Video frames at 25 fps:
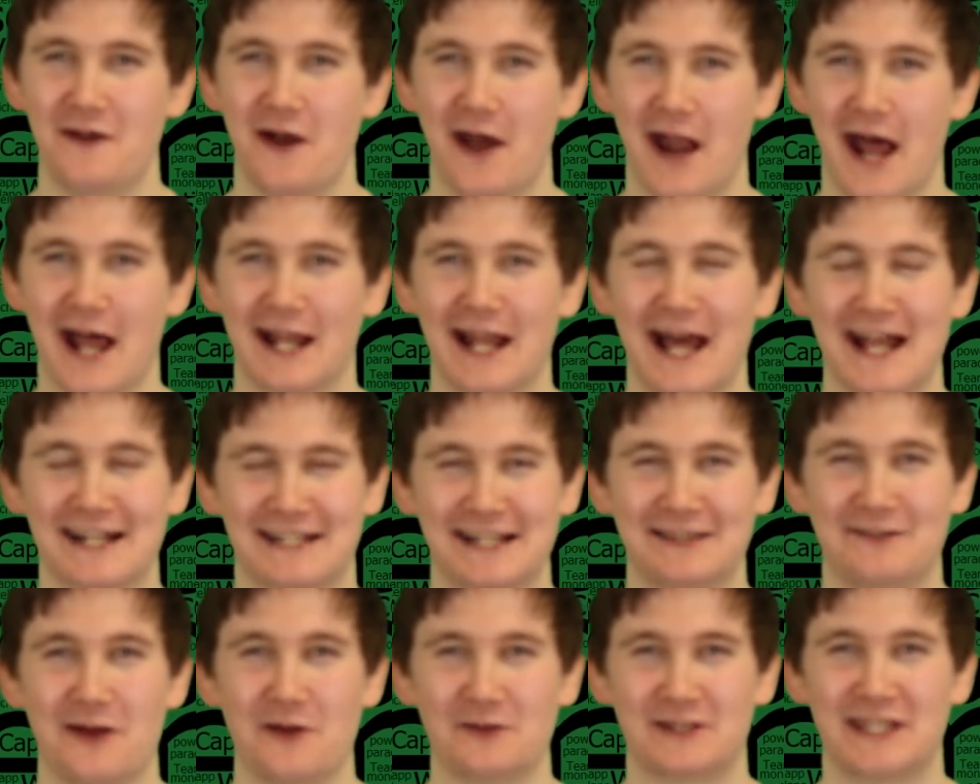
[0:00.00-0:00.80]
And I'd like to
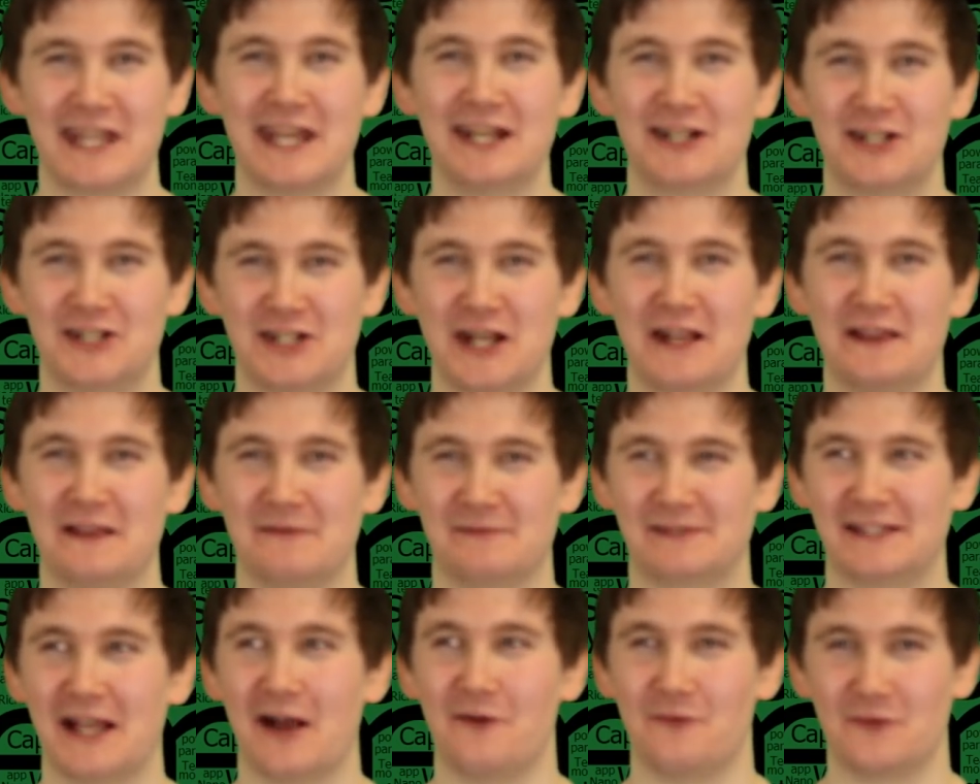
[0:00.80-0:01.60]
think those kids shit
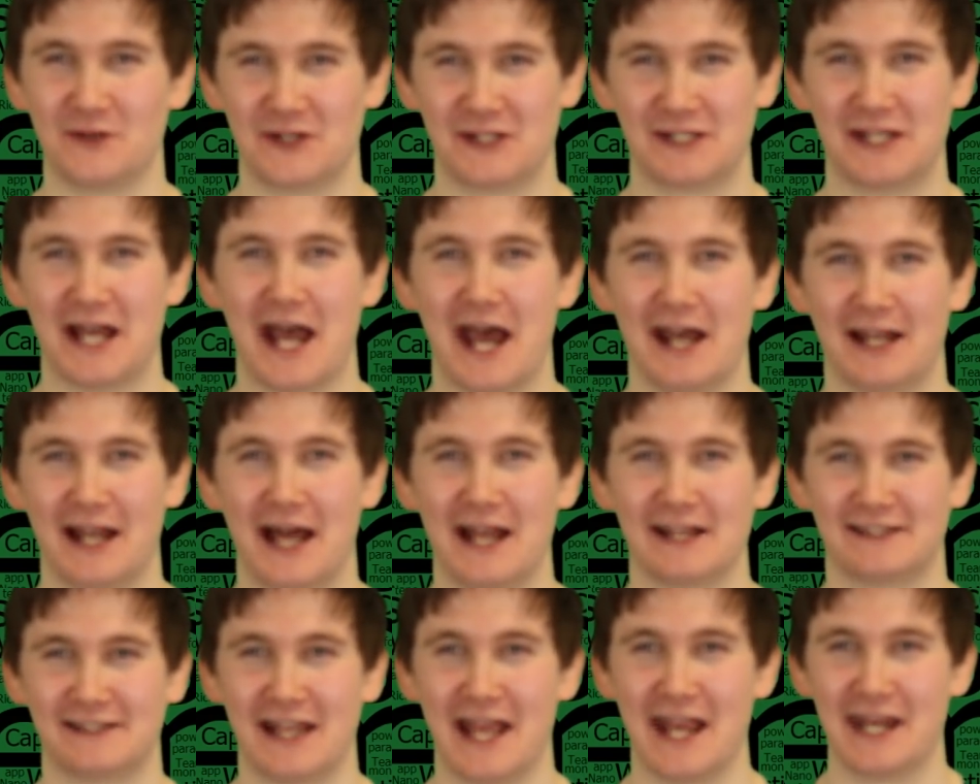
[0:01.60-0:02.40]
themselves when she
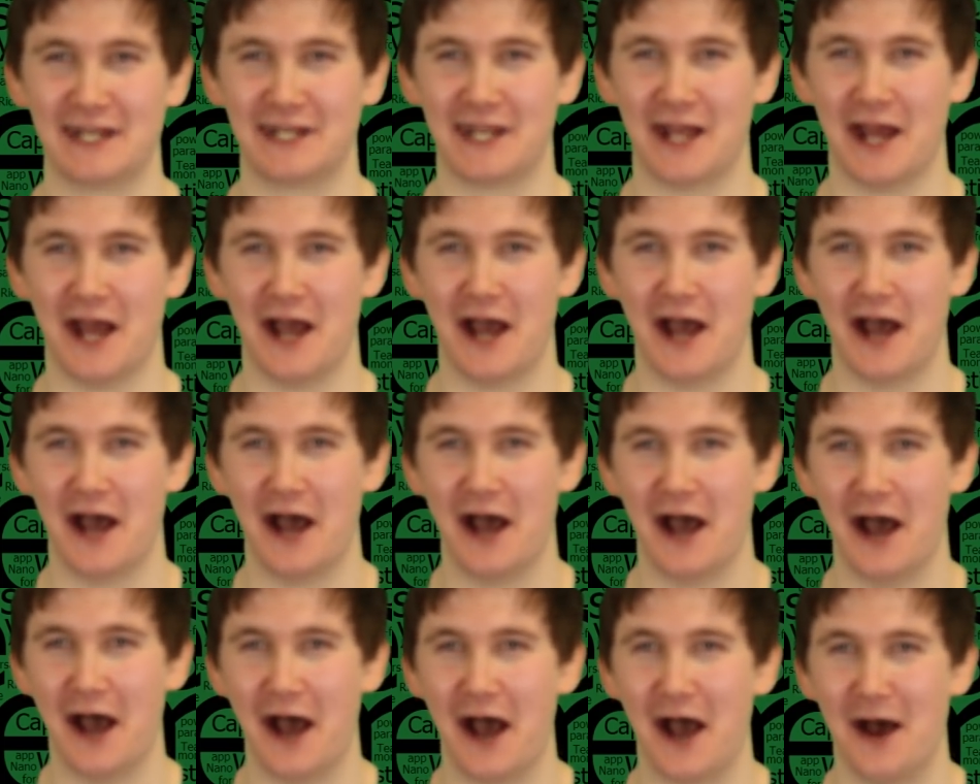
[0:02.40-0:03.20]
started saying,
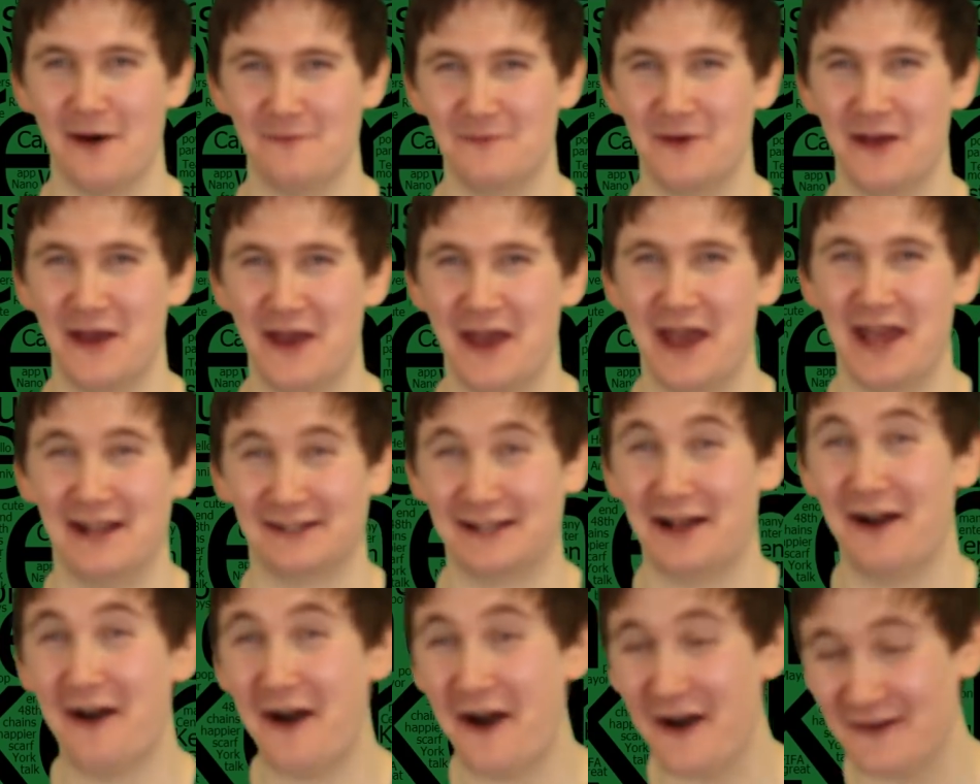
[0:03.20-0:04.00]
"Come here."
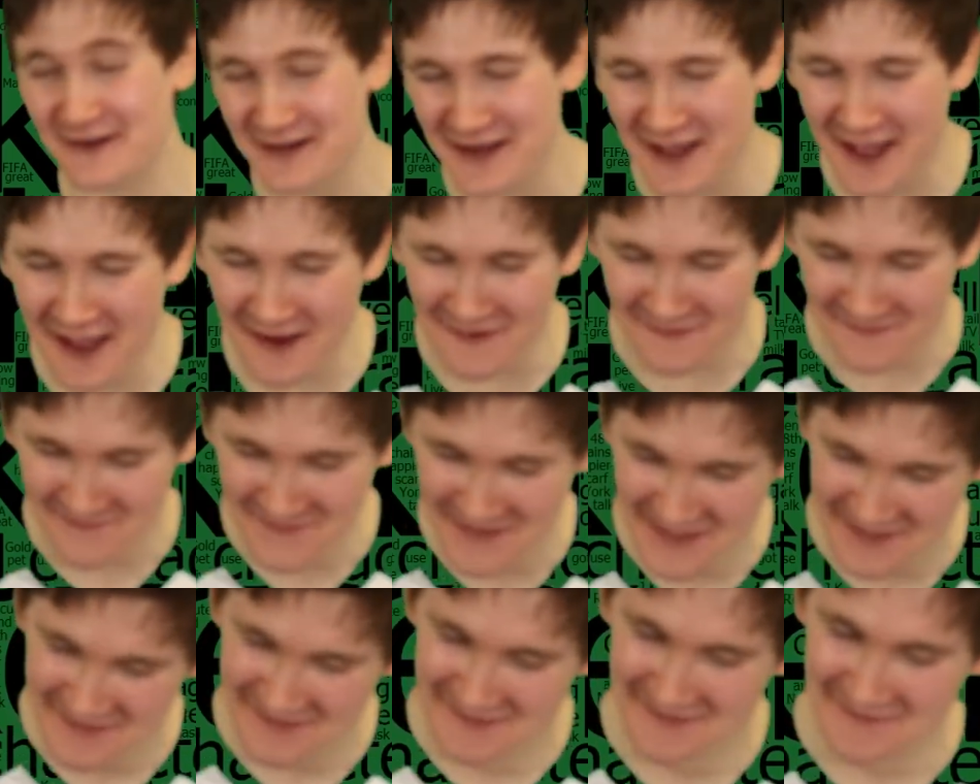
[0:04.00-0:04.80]
Oh
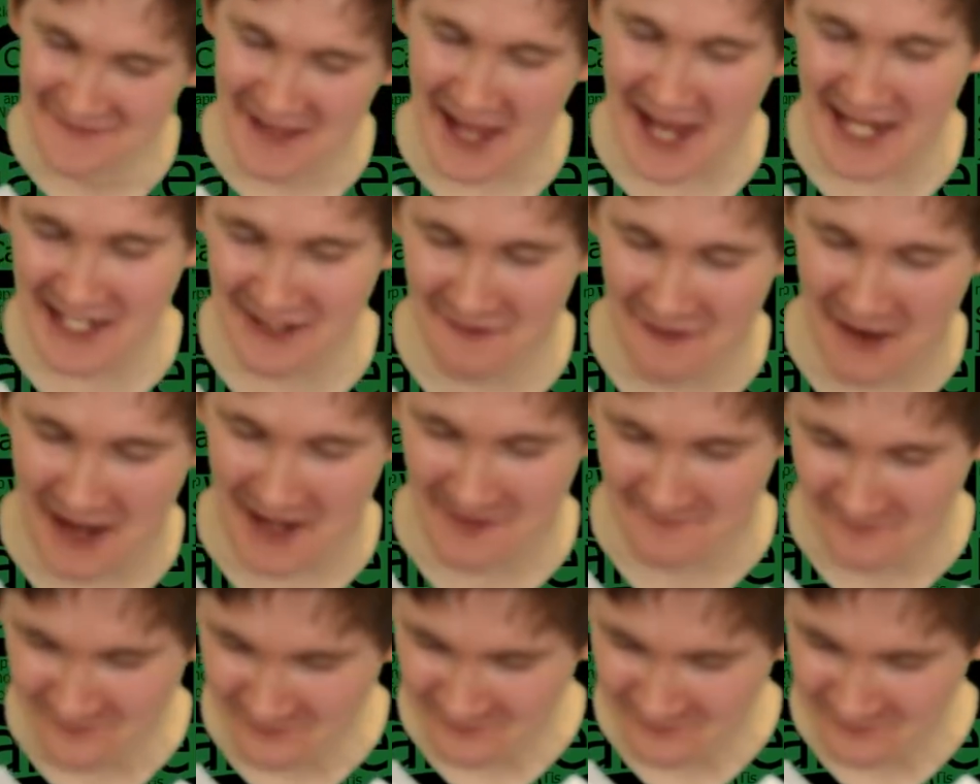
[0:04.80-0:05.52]
no! Anyway,